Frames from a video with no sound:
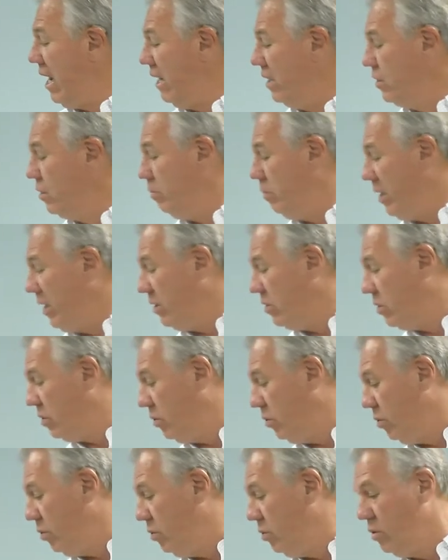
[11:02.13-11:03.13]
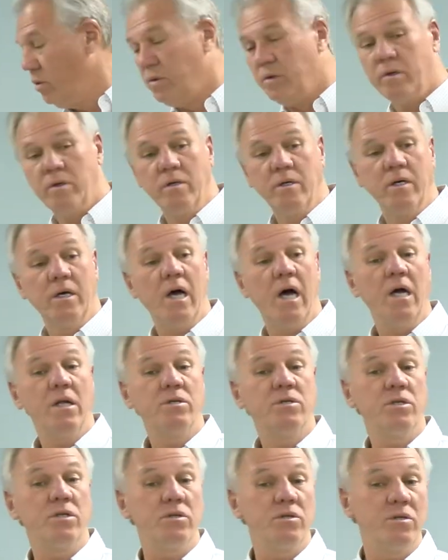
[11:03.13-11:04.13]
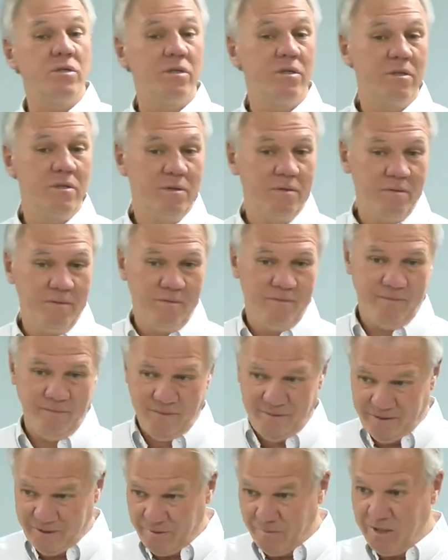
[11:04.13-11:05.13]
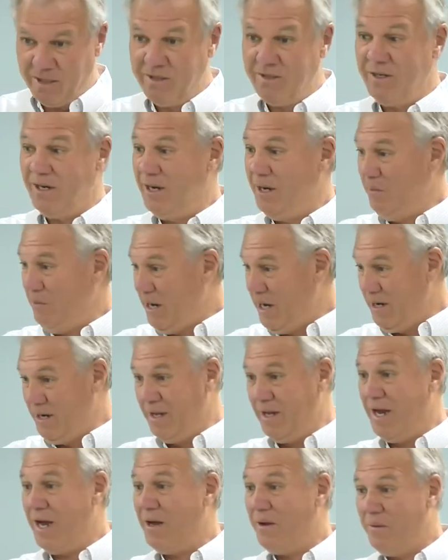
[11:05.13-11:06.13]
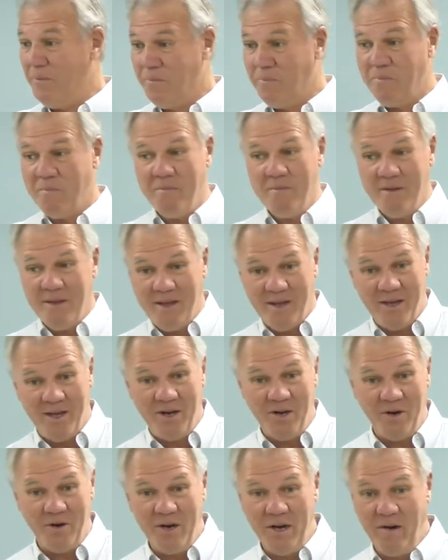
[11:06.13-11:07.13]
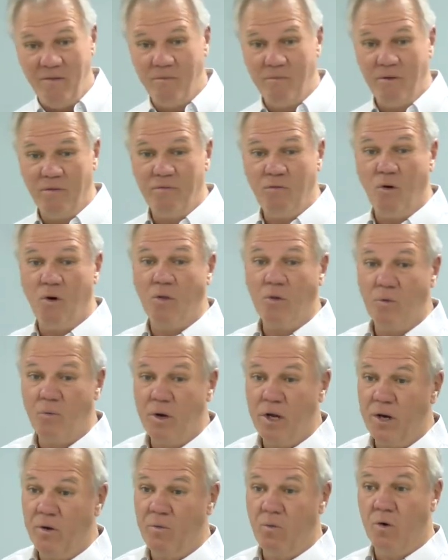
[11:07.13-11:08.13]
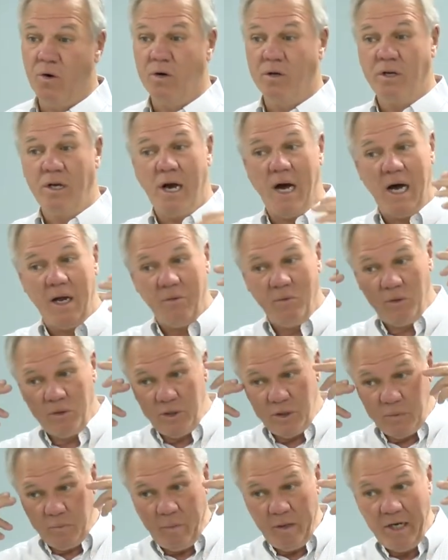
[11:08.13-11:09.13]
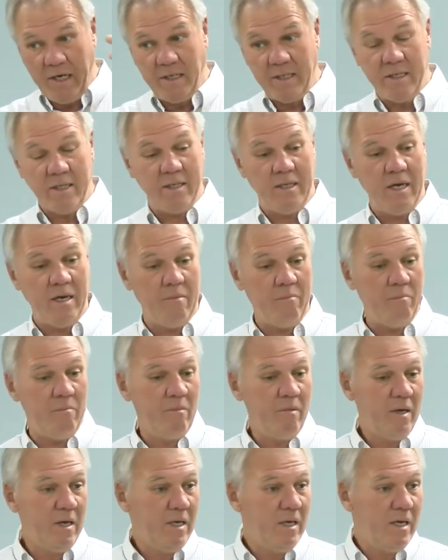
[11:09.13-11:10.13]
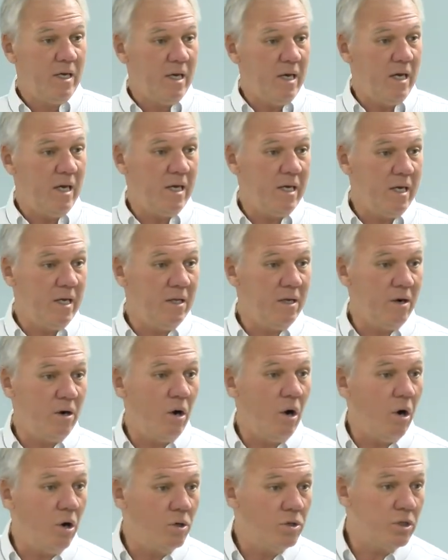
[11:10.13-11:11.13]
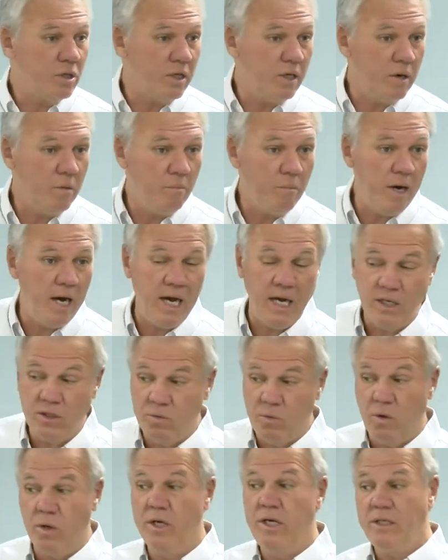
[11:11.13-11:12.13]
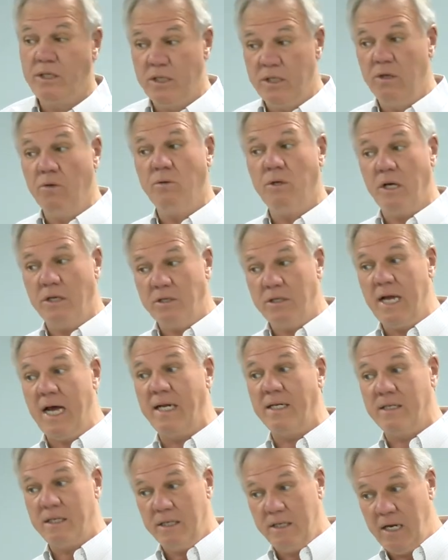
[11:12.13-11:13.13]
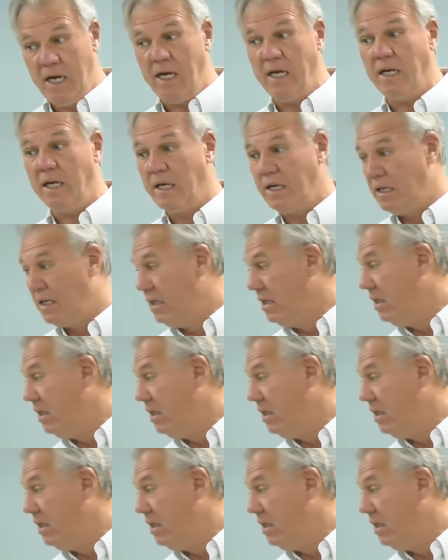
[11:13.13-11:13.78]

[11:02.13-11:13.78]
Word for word: God speaks through conscience. Somebody say amen to that. You know, even before the written word, God would speak to them uh, in their hearts and their minds. Well, He still does that today